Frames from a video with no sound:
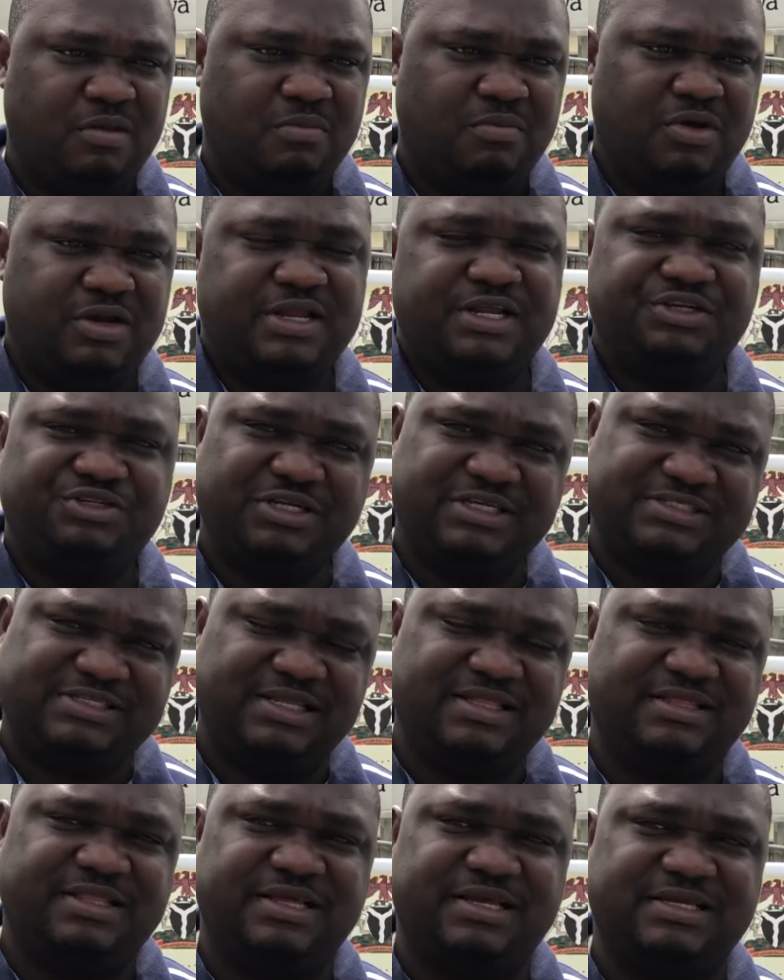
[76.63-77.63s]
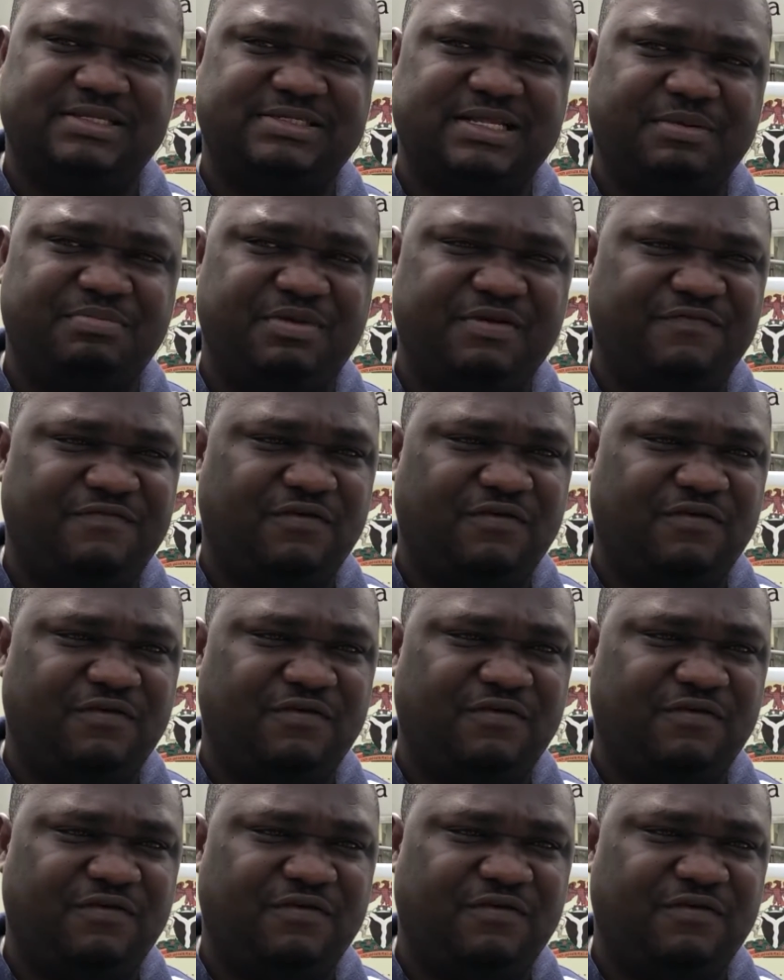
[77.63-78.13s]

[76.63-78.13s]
But the interesting thing is that